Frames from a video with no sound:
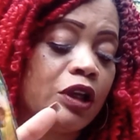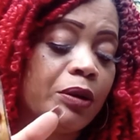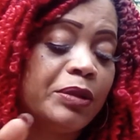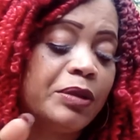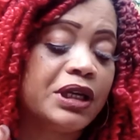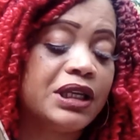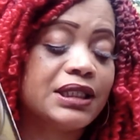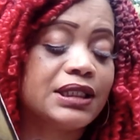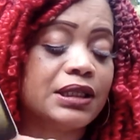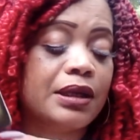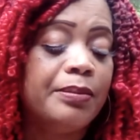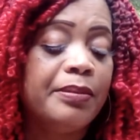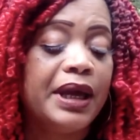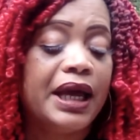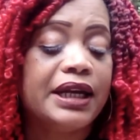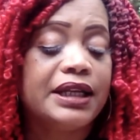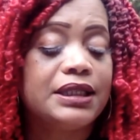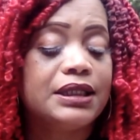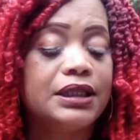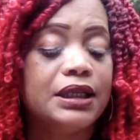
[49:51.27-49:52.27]
Because
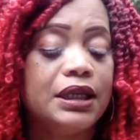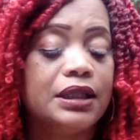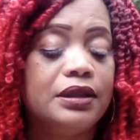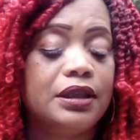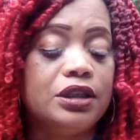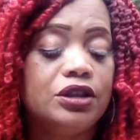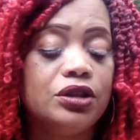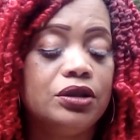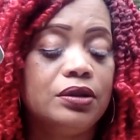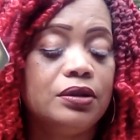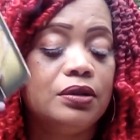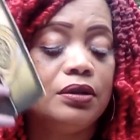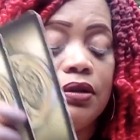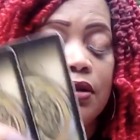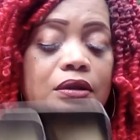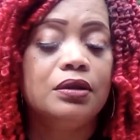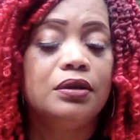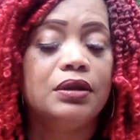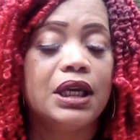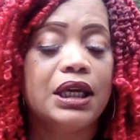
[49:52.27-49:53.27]
somebody said that
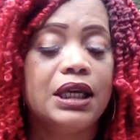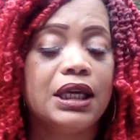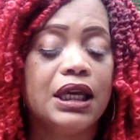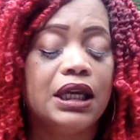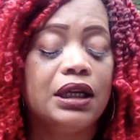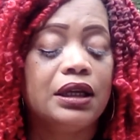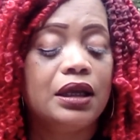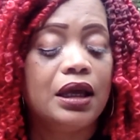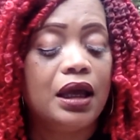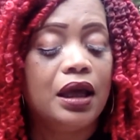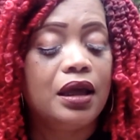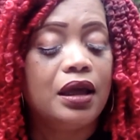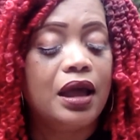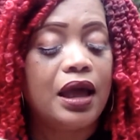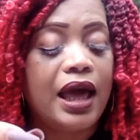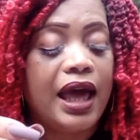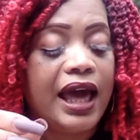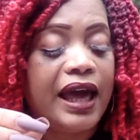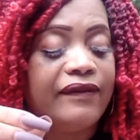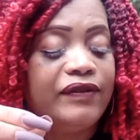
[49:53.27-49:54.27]
they can't
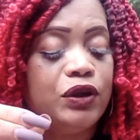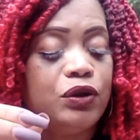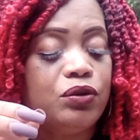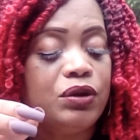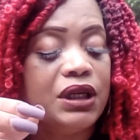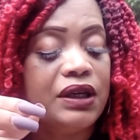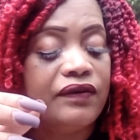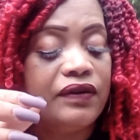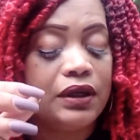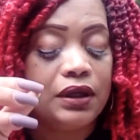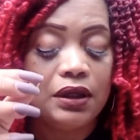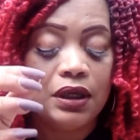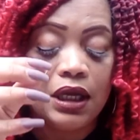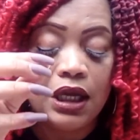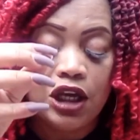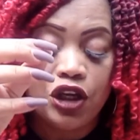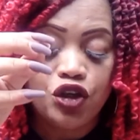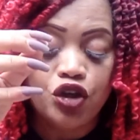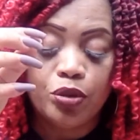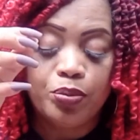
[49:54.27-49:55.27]
have you given
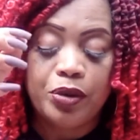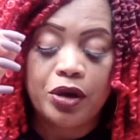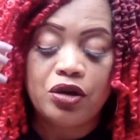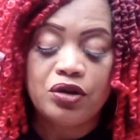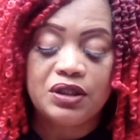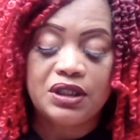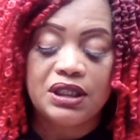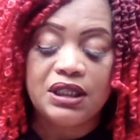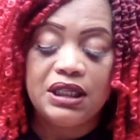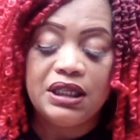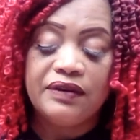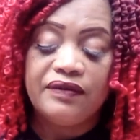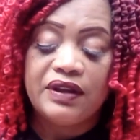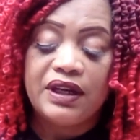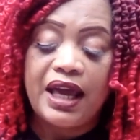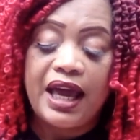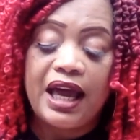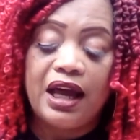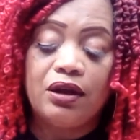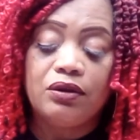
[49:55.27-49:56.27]
your person given
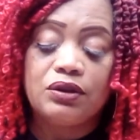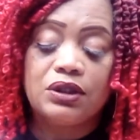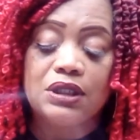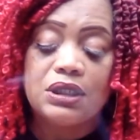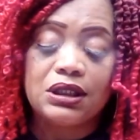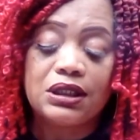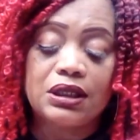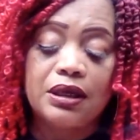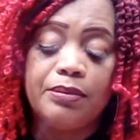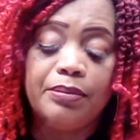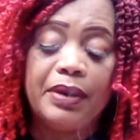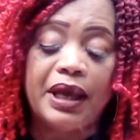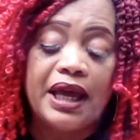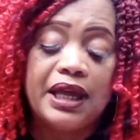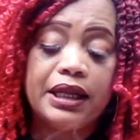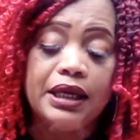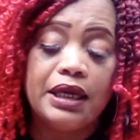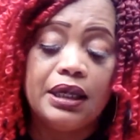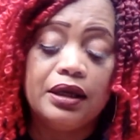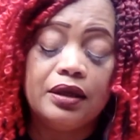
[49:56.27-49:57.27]
out to
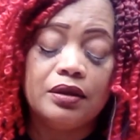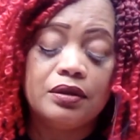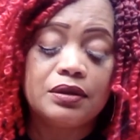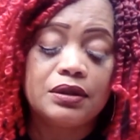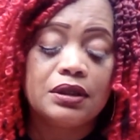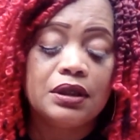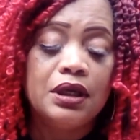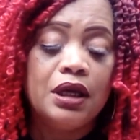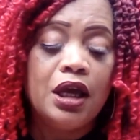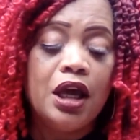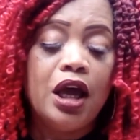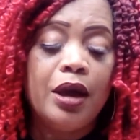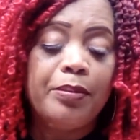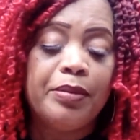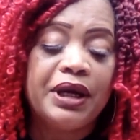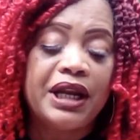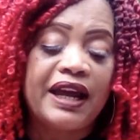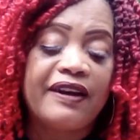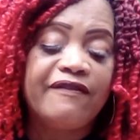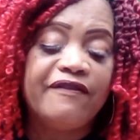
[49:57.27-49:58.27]
somebody else.
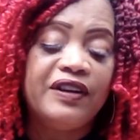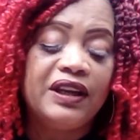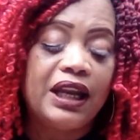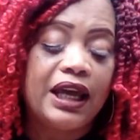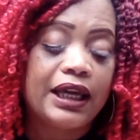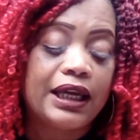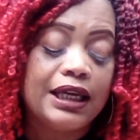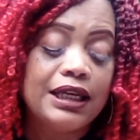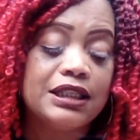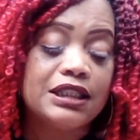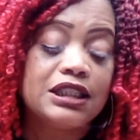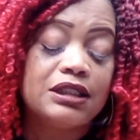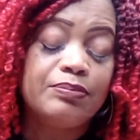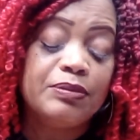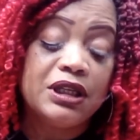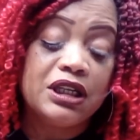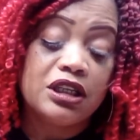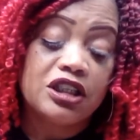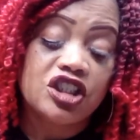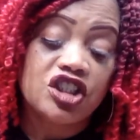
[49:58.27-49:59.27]
But I feel like it's
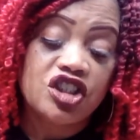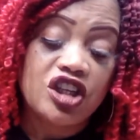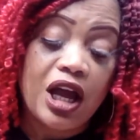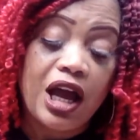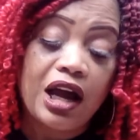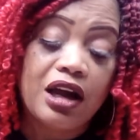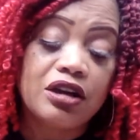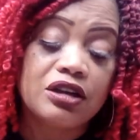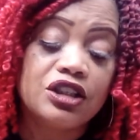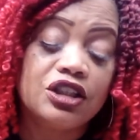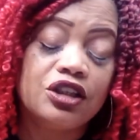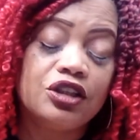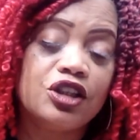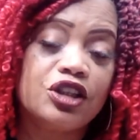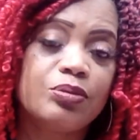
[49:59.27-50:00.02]
been a shocker to this